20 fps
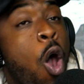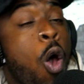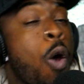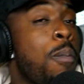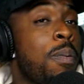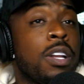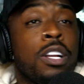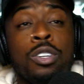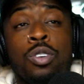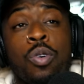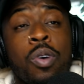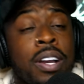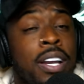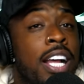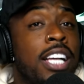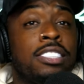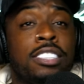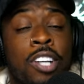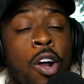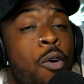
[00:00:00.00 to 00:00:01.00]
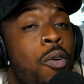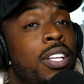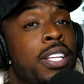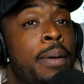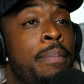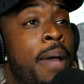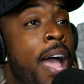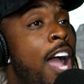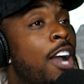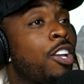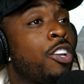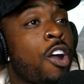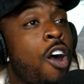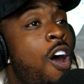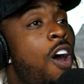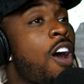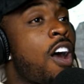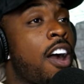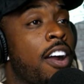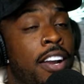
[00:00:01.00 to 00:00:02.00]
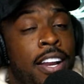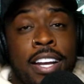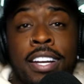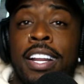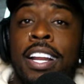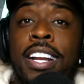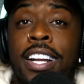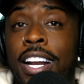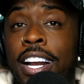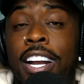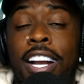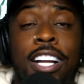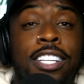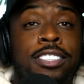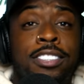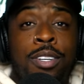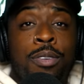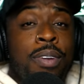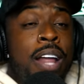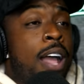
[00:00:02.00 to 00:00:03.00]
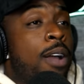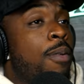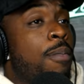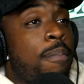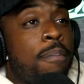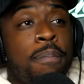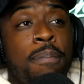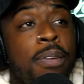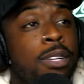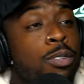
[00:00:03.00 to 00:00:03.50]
open the door, let's go in the backyard, and da, da, da, da. So like